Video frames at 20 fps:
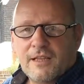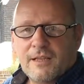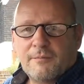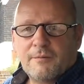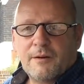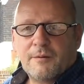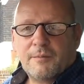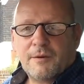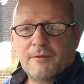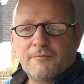there
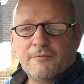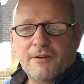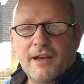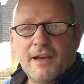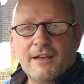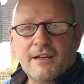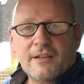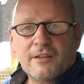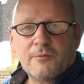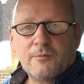might
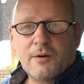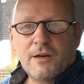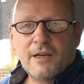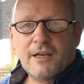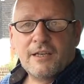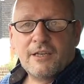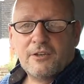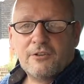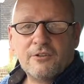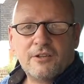van in the
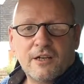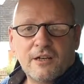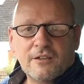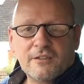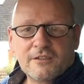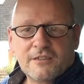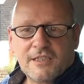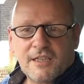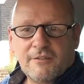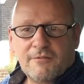way, you
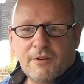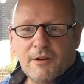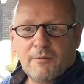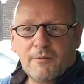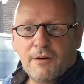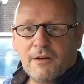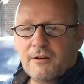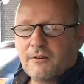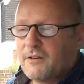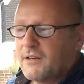can't see very
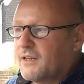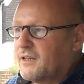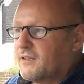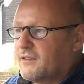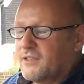well,